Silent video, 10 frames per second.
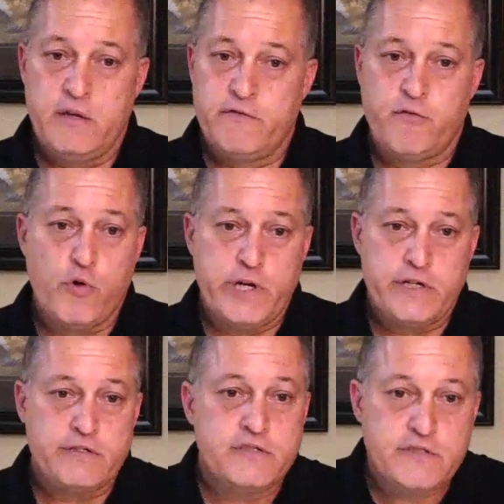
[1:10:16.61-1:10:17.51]
40
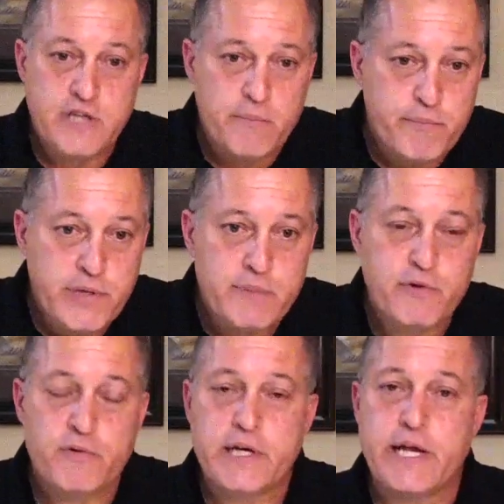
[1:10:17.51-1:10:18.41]
something
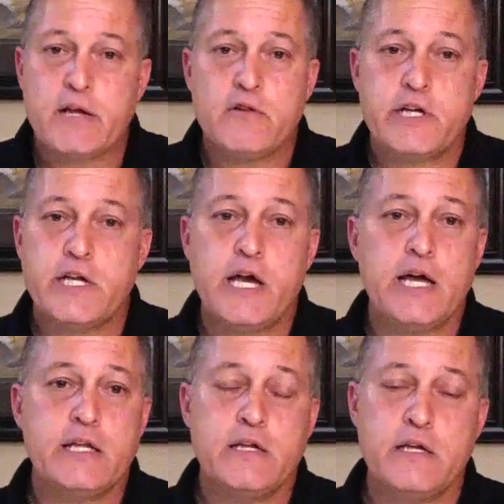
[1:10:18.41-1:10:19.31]
people right now looking
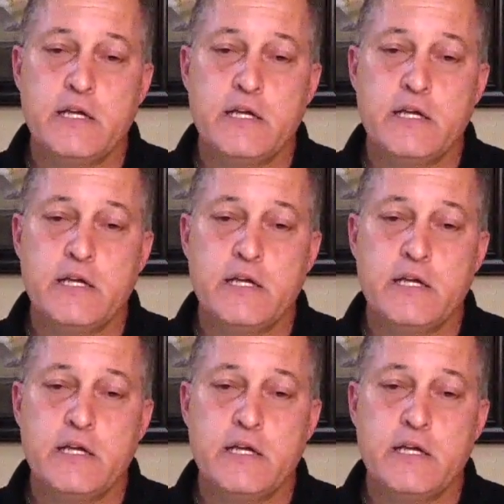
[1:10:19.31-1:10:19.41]
on